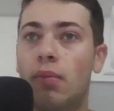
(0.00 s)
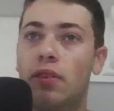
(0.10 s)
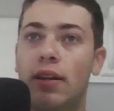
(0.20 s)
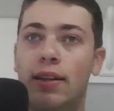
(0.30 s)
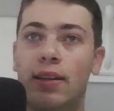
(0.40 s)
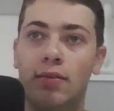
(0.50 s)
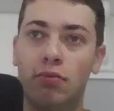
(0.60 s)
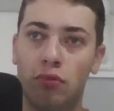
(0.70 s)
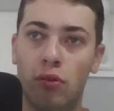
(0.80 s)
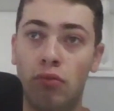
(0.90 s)
I said
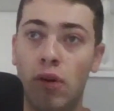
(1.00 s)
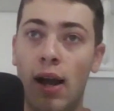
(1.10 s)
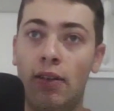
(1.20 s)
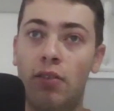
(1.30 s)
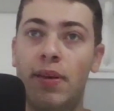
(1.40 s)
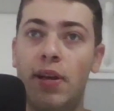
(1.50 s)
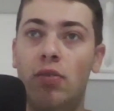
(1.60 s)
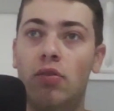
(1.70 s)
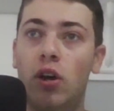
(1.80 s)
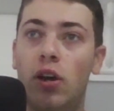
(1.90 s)
Rockets
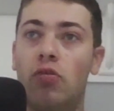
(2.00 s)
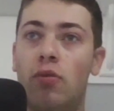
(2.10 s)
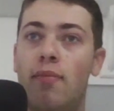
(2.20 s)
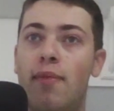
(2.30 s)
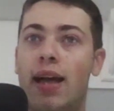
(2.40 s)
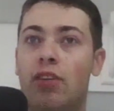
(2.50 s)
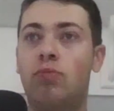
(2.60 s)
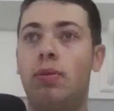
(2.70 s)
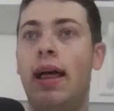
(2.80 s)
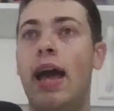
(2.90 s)
appear looking to make a
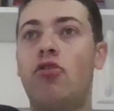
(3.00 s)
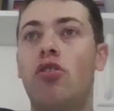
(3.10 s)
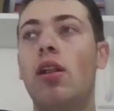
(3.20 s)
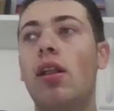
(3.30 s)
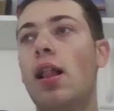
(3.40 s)
splash.